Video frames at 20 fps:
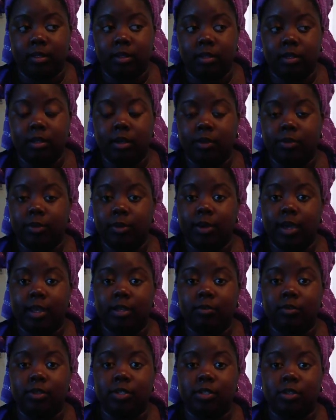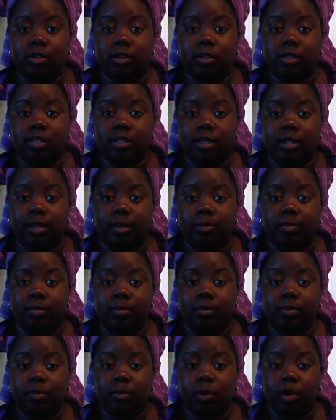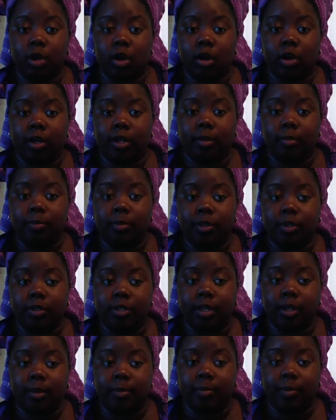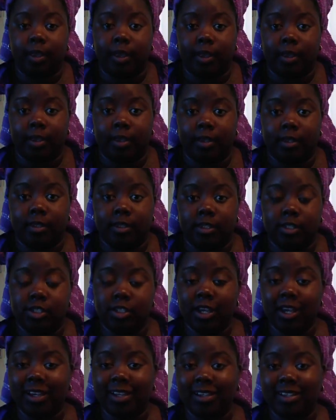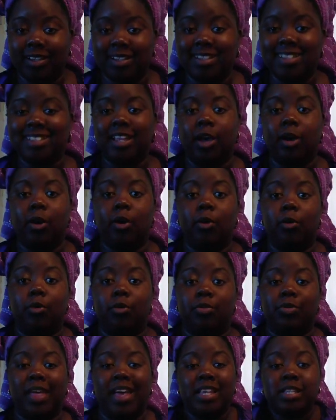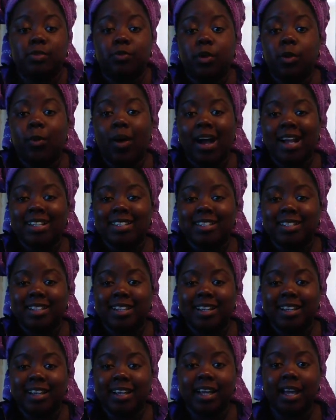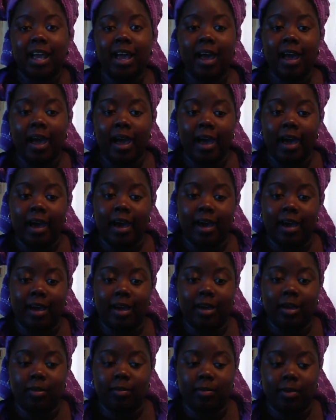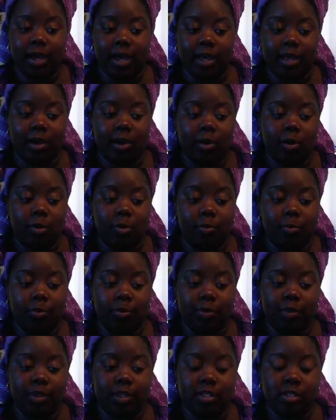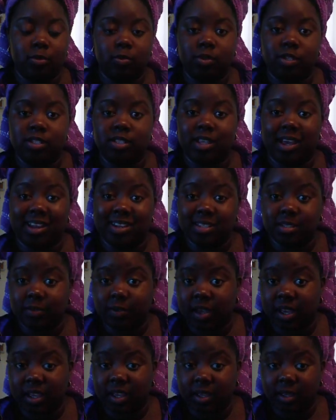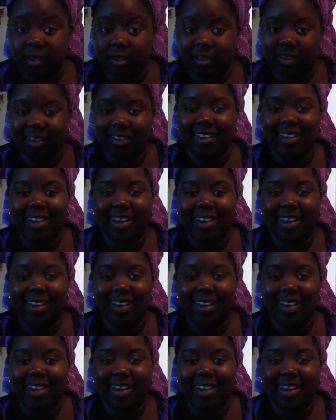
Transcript: you know, the end result regarding build up and shine. So thanks for watching. I hope this was satisfying